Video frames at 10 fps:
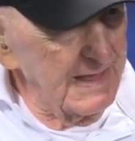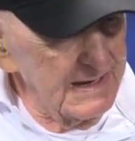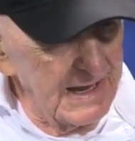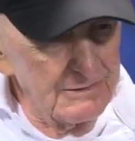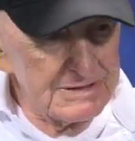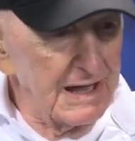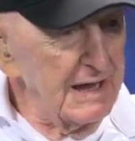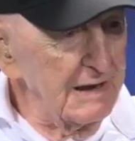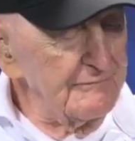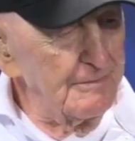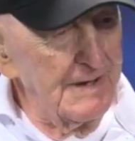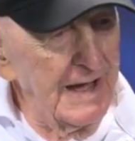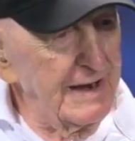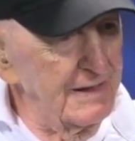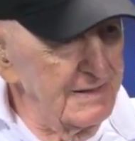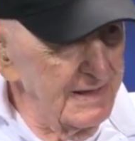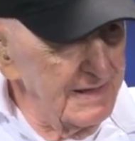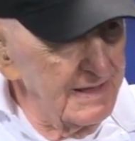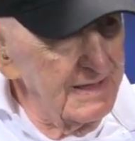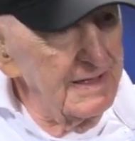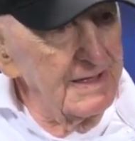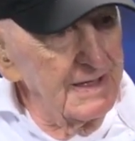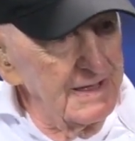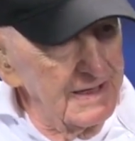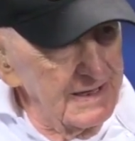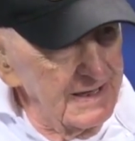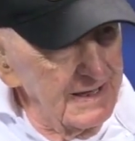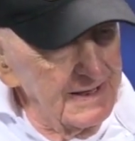That was a hell of a battle. Yeah.